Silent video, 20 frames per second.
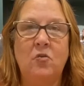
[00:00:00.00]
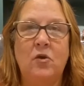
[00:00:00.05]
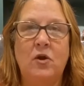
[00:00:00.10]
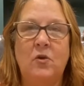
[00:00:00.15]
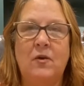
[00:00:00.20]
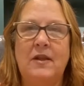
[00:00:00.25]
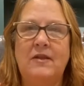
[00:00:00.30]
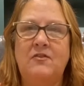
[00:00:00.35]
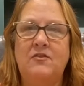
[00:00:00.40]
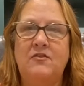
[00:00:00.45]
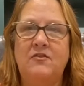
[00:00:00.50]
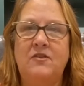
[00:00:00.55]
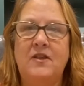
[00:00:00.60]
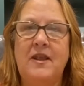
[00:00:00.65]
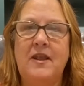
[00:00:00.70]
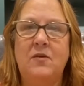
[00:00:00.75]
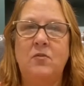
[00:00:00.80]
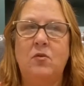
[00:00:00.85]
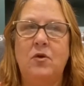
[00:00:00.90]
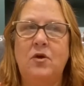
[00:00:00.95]
What do I
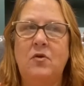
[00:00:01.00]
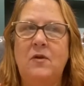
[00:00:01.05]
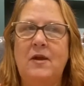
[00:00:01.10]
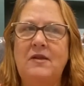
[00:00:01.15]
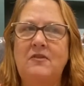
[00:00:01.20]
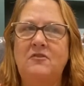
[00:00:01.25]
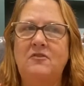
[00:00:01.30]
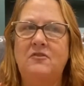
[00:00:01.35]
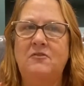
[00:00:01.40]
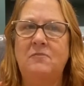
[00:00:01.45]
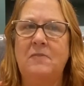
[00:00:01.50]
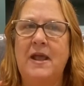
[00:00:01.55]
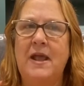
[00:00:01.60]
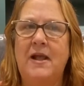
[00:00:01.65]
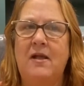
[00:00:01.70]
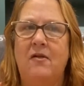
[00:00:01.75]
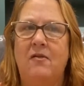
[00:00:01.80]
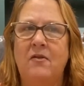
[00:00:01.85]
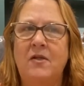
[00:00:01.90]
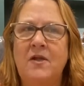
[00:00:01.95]
see? What do I
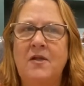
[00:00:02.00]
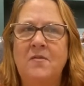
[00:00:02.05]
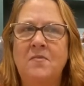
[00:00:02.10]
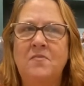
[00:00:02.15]
smell?